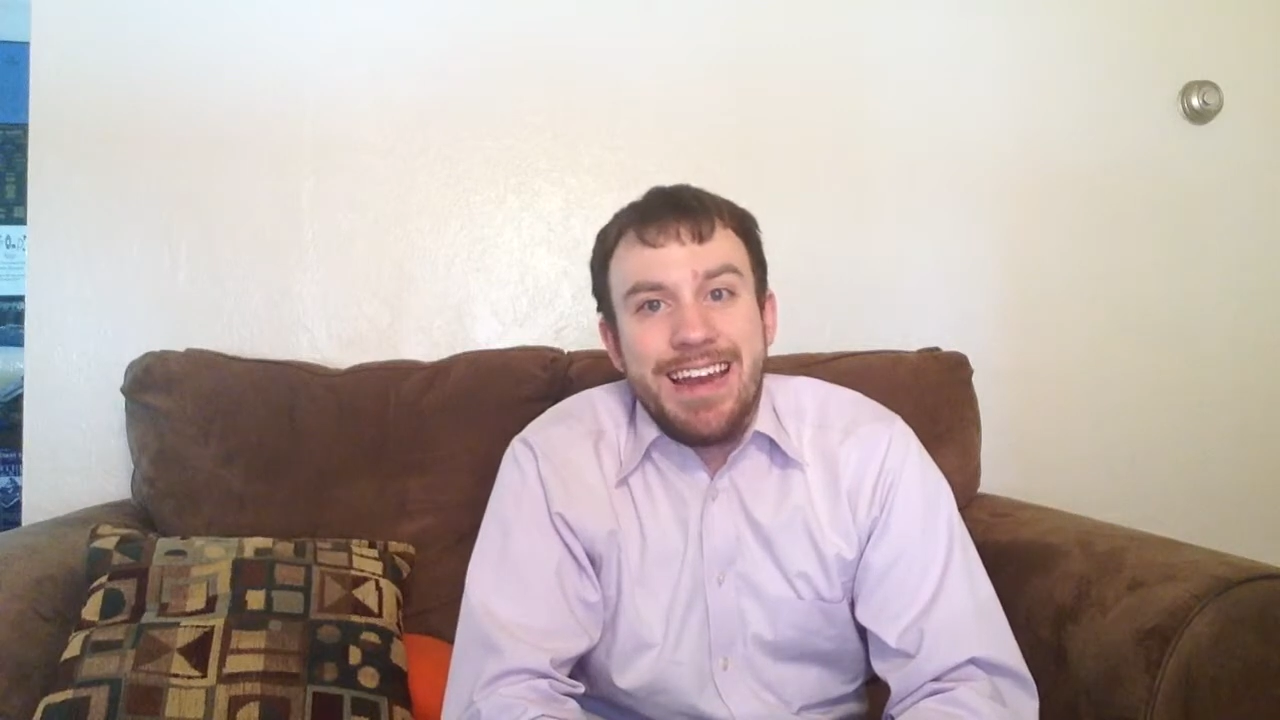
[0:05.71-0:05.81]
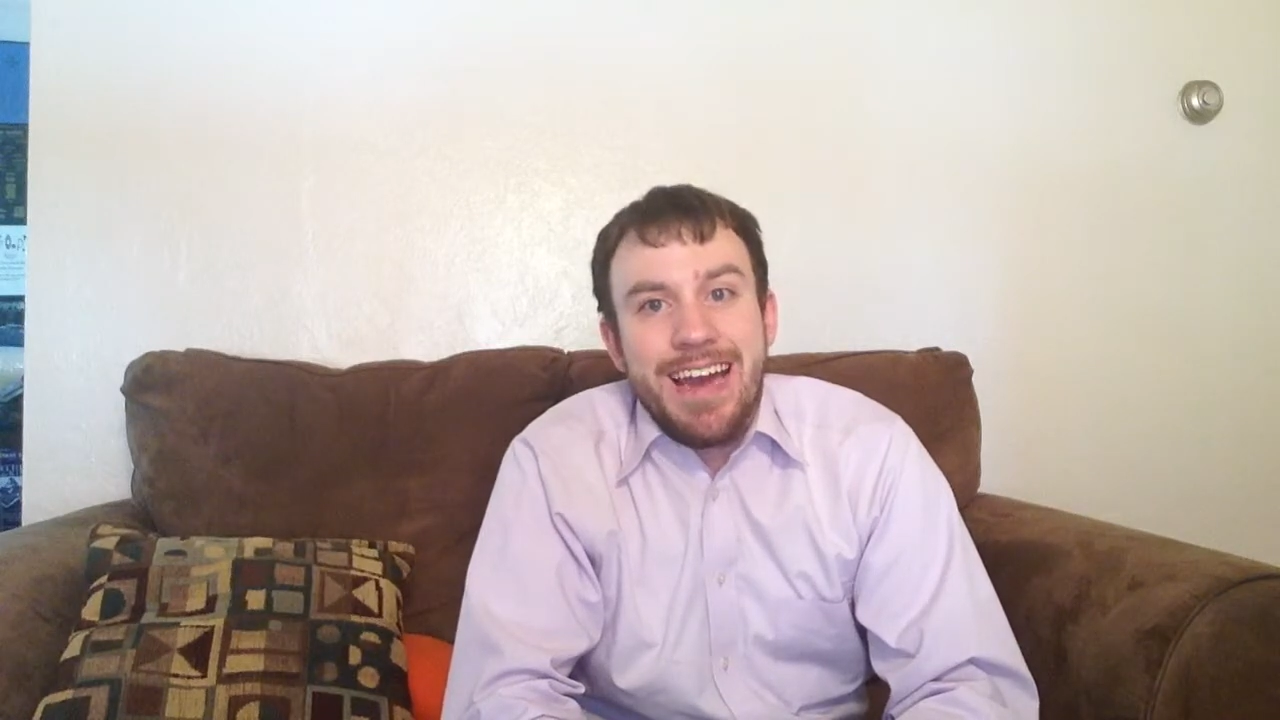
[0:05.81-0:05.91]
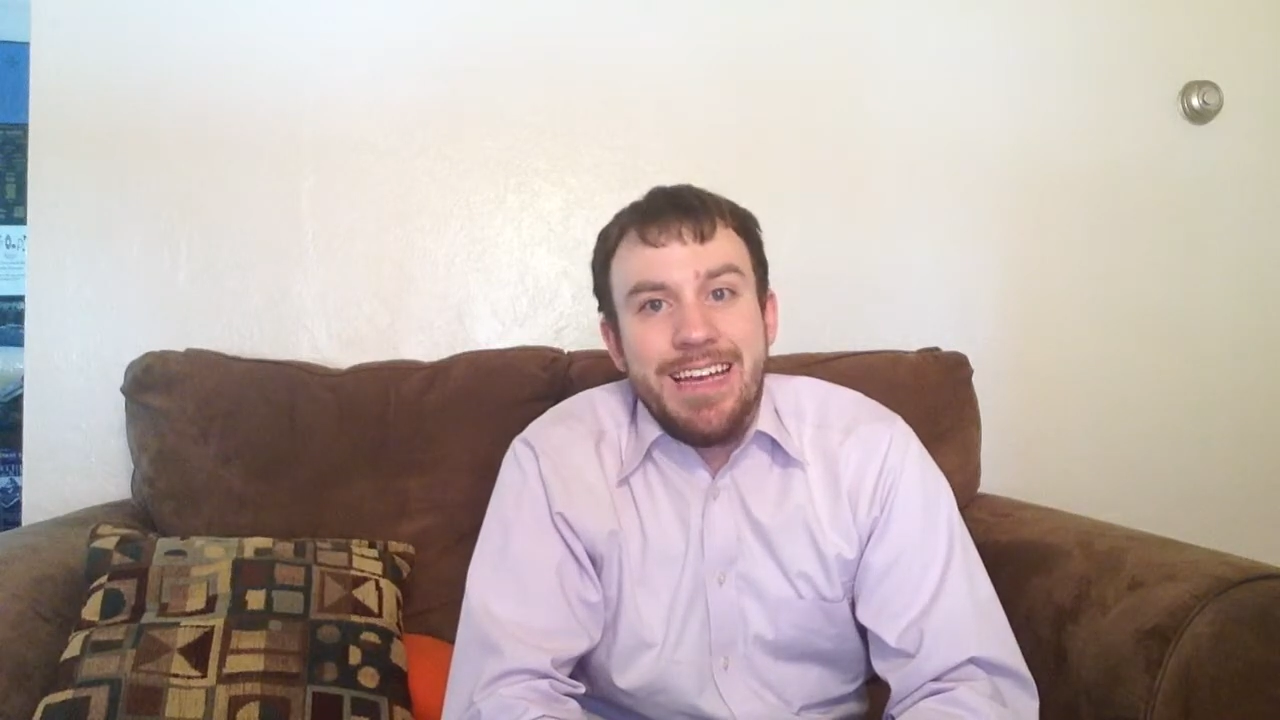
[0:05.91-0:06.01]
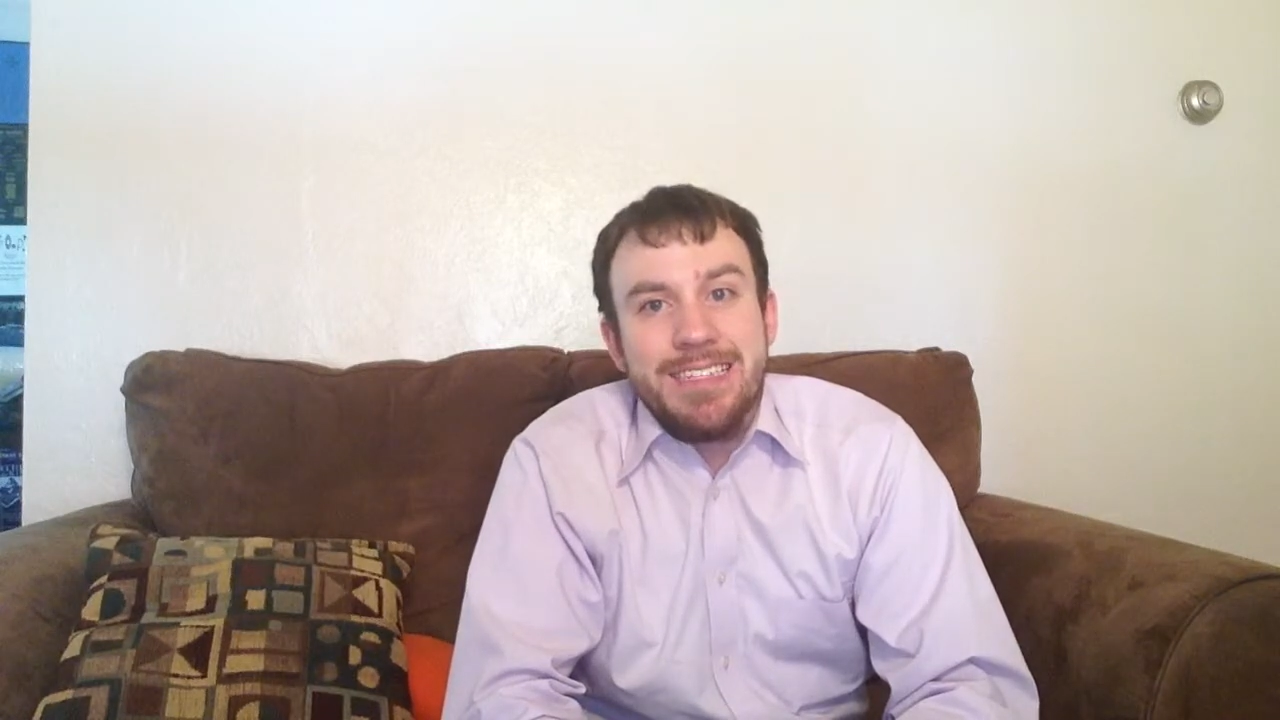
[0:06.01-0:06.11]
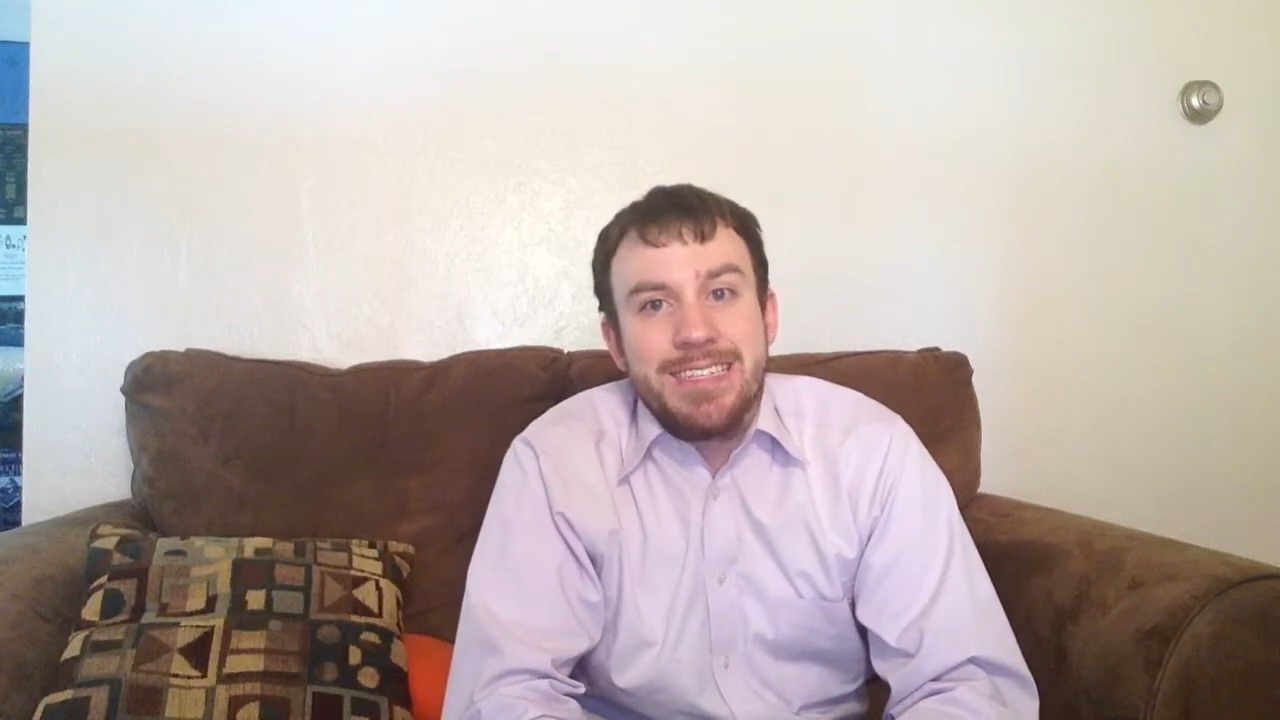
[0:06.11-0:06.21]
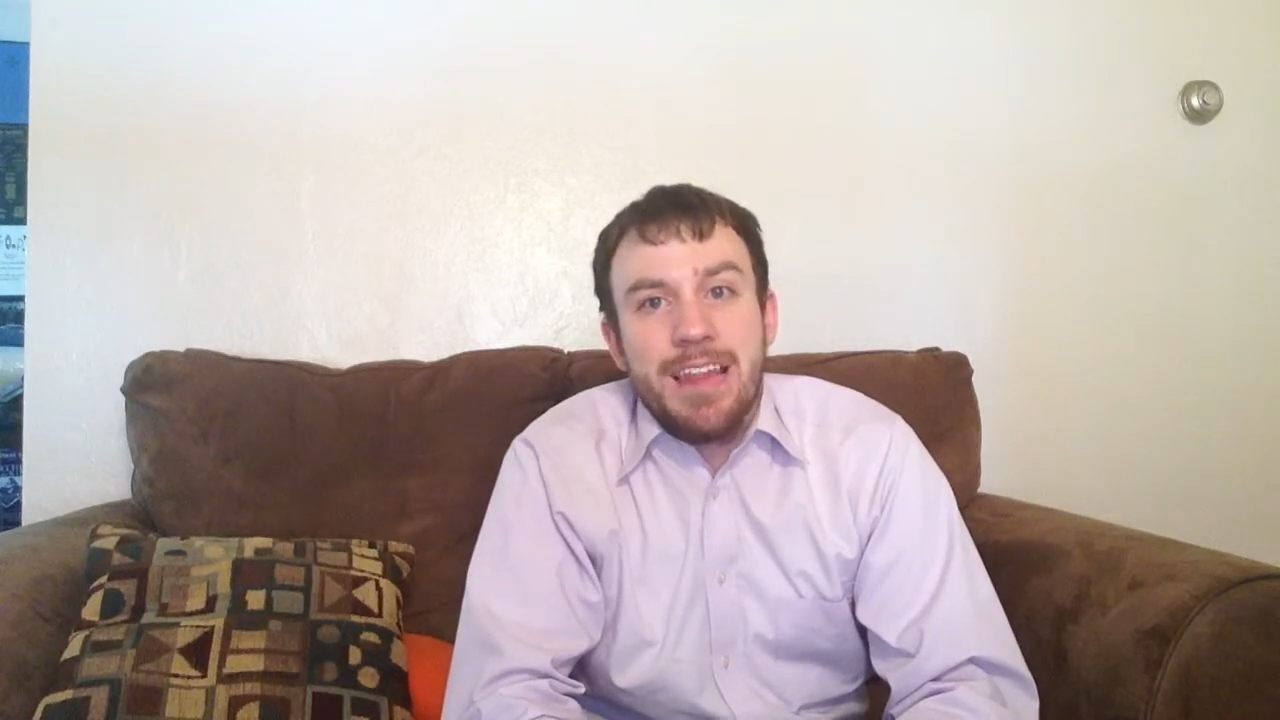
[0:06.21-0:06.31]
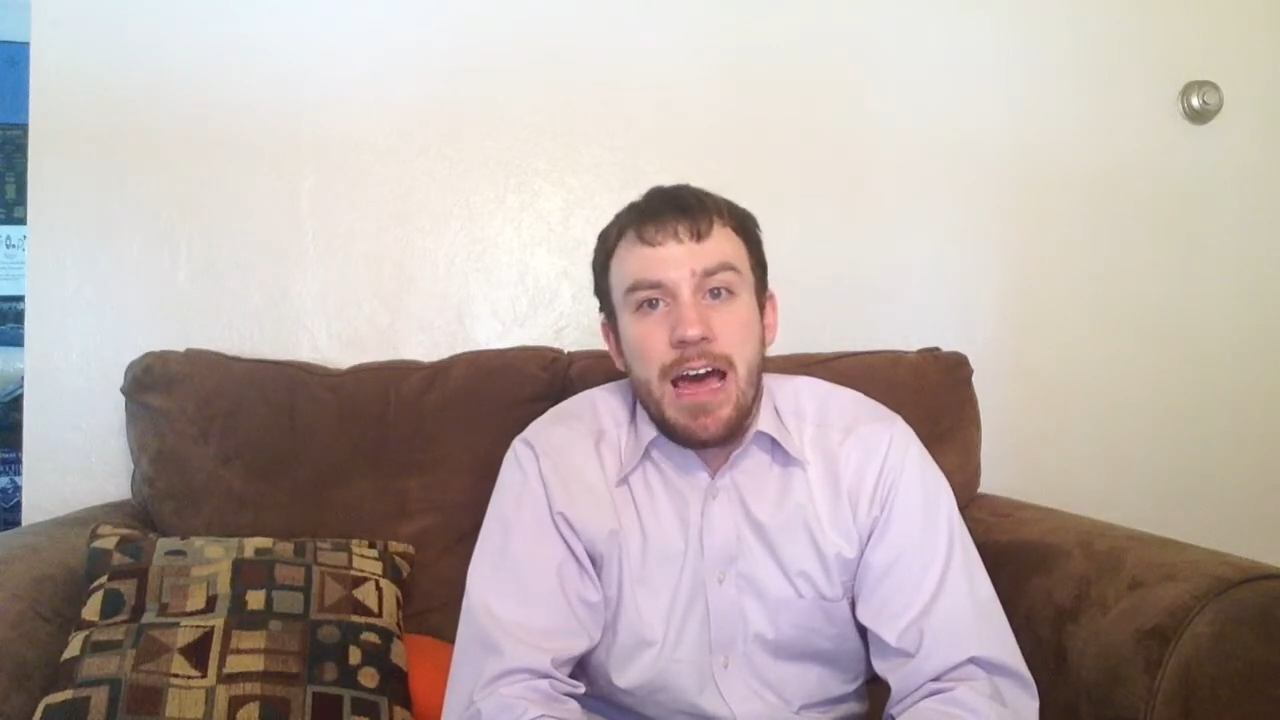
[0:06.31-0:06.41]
nights,